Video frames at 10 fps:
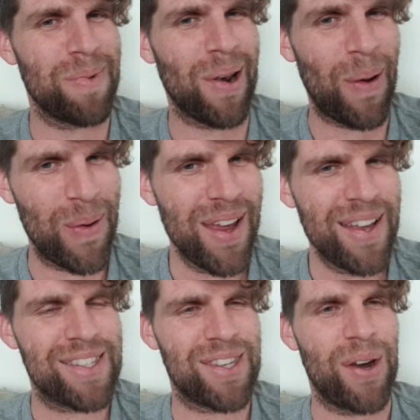below.
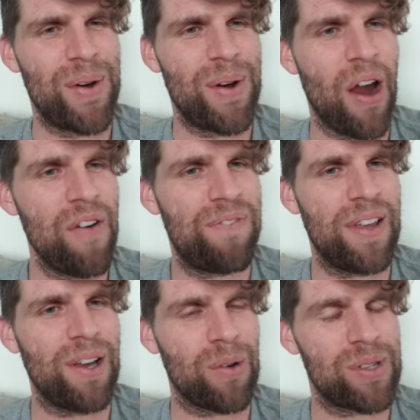So
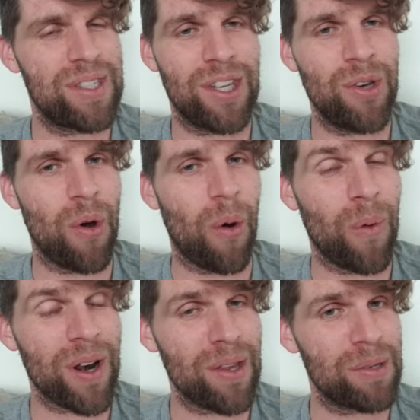hopefully I'll see you on
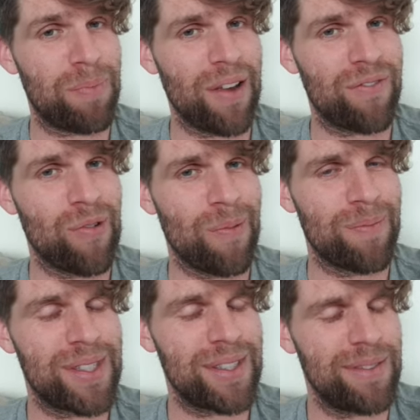one of those
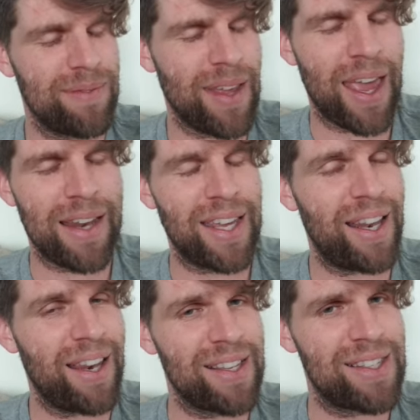platforms, and at
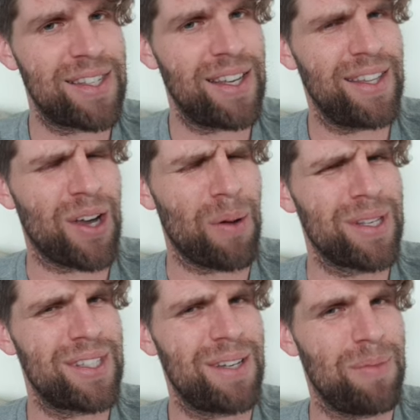least in the
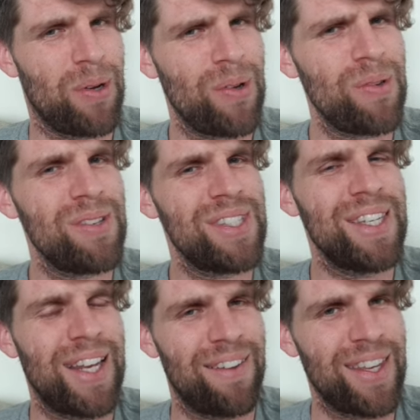comments. Come on, I'll see you
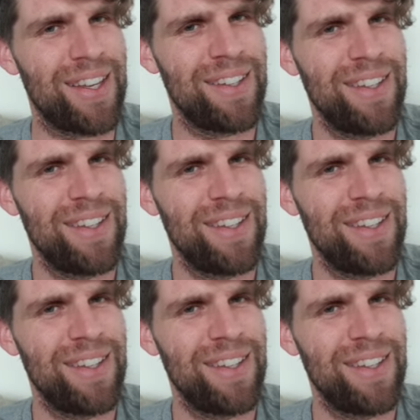down there.